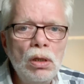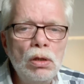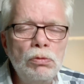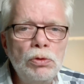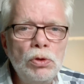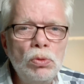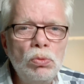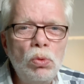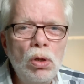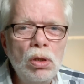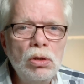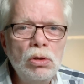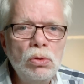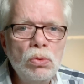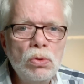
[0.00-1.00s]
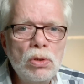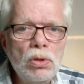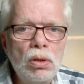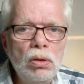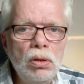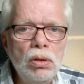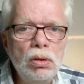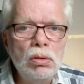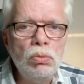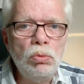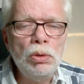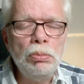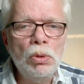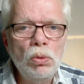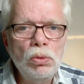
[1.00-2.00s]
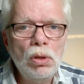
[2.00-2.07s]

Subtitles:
If you want to use the remote